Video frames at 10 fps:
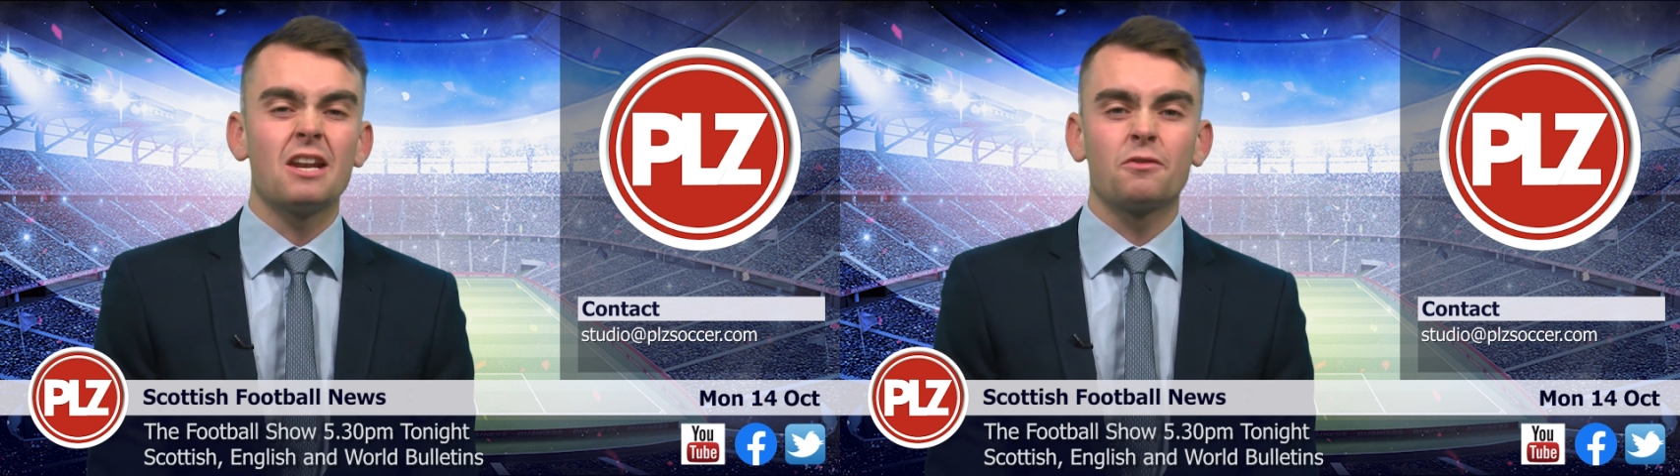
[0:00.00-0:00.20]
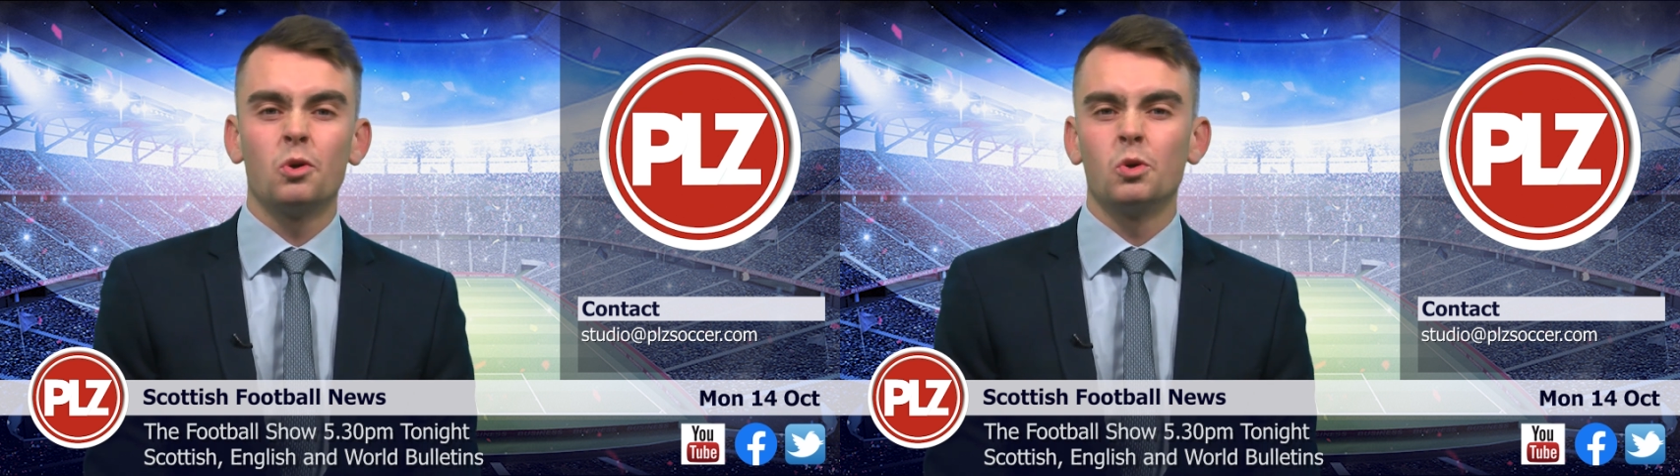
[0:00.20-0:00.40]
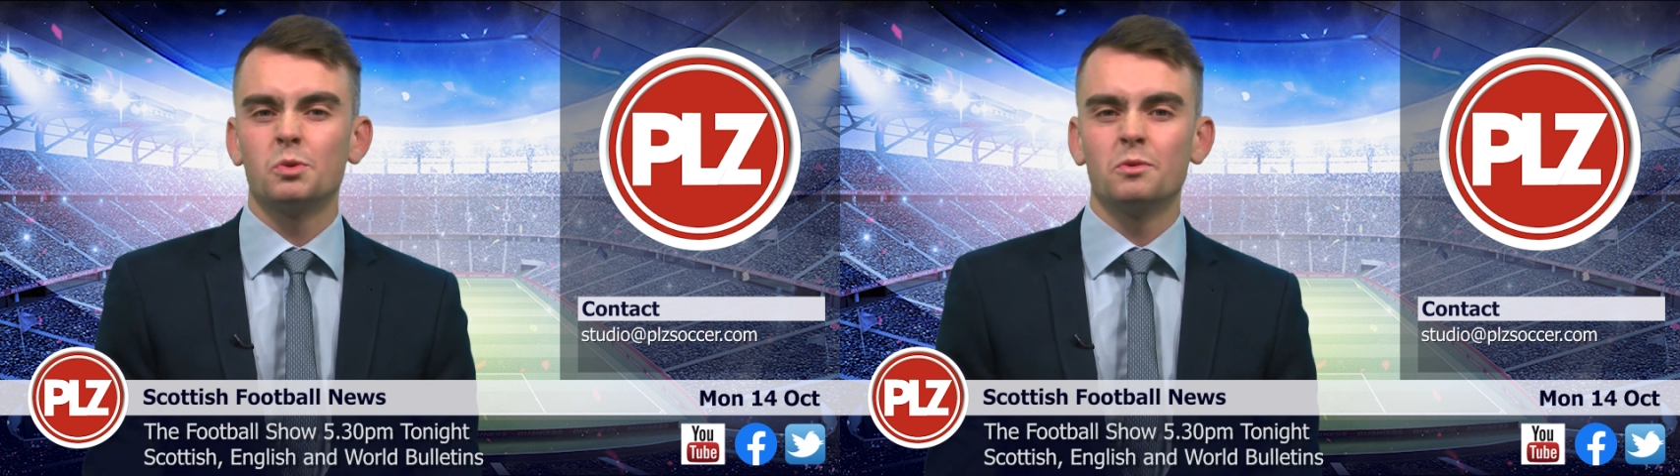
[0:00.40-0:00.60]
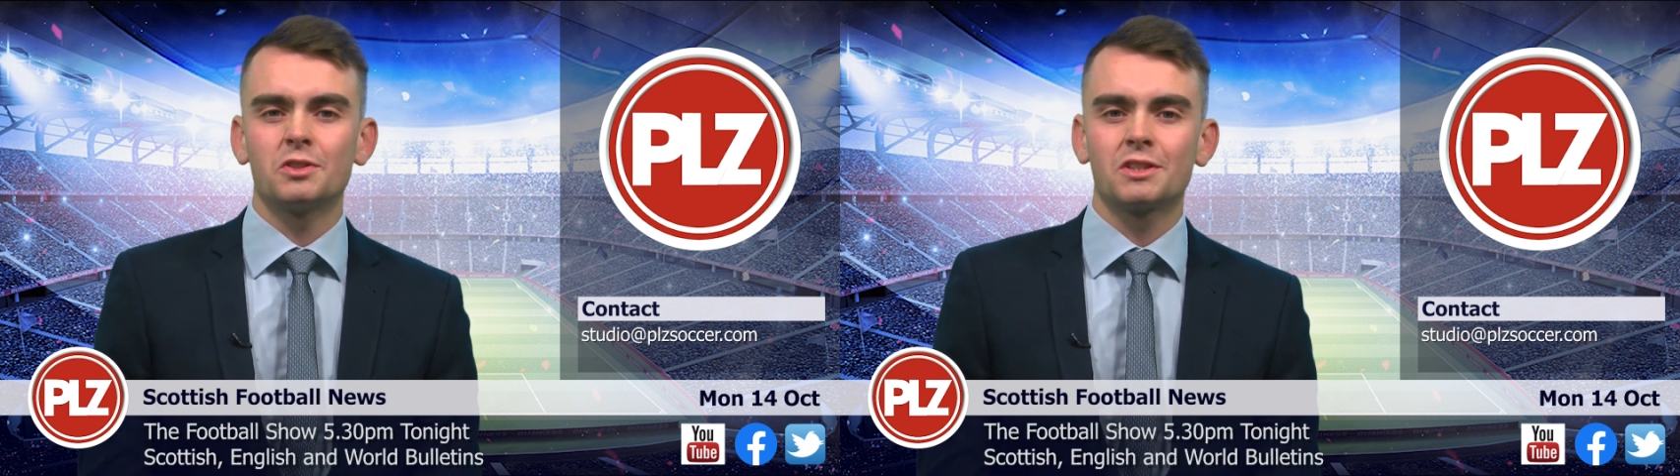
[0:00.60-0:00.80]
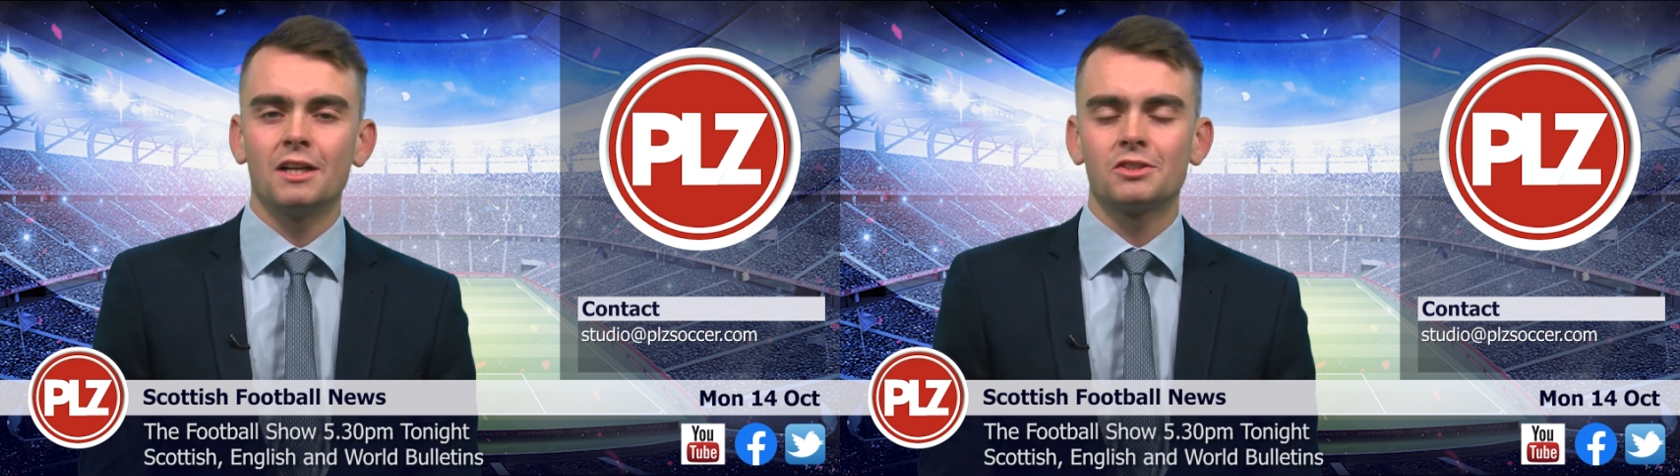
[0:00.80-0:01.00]
and of course, we'll
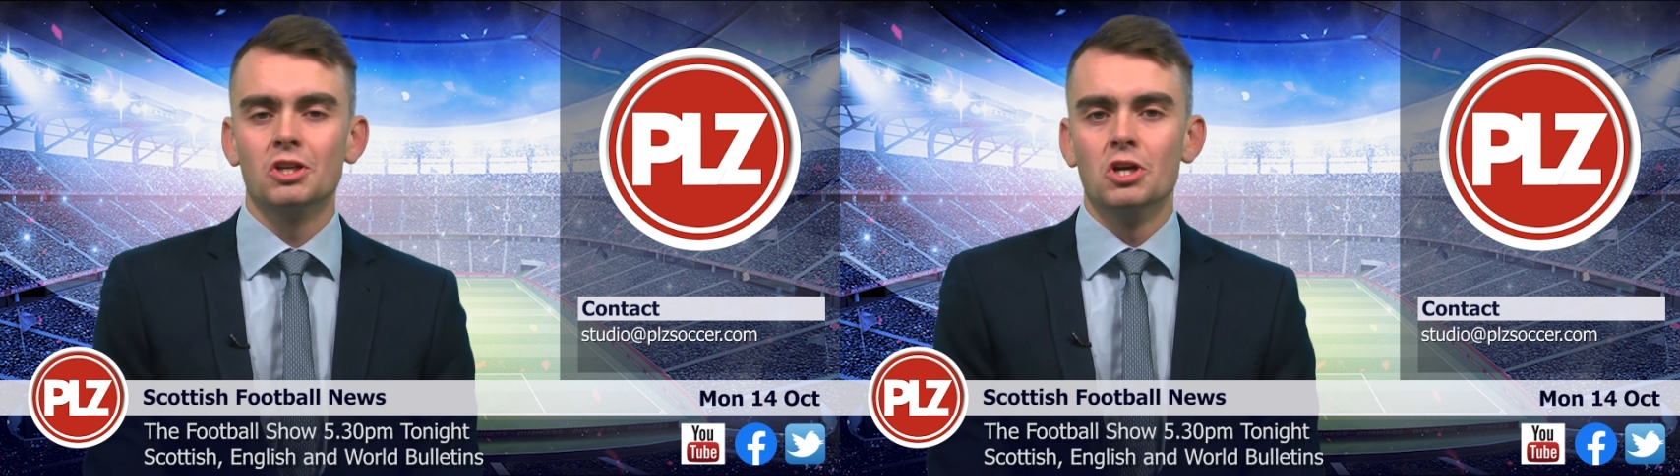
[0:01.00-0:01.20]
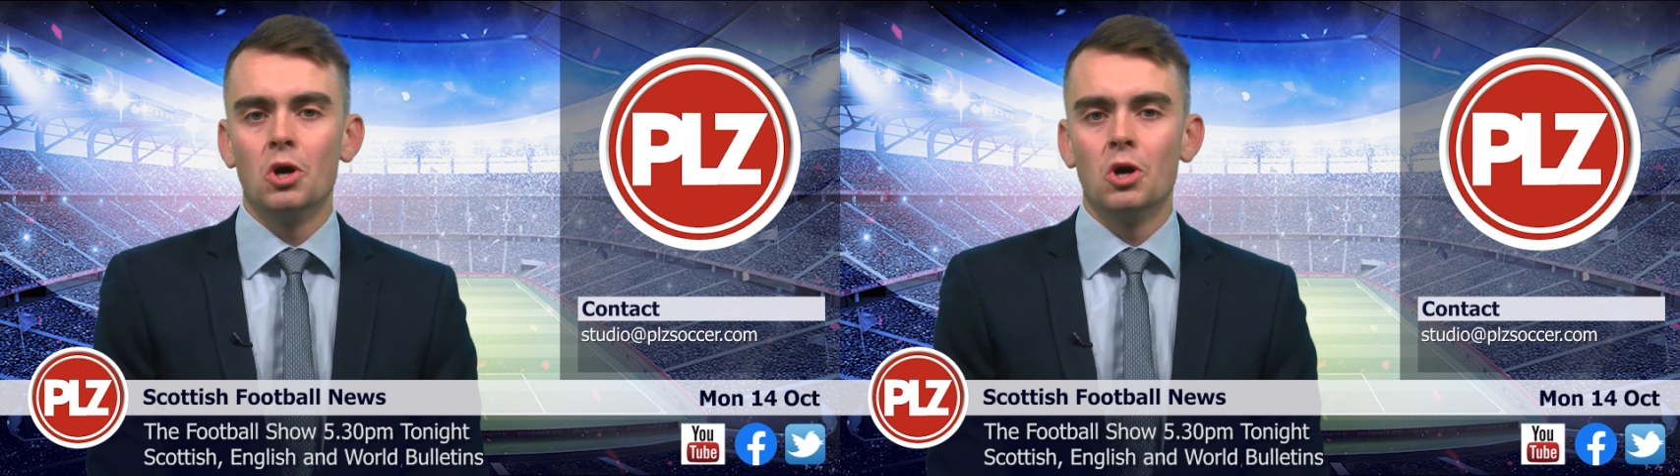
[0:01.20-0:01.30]
discuss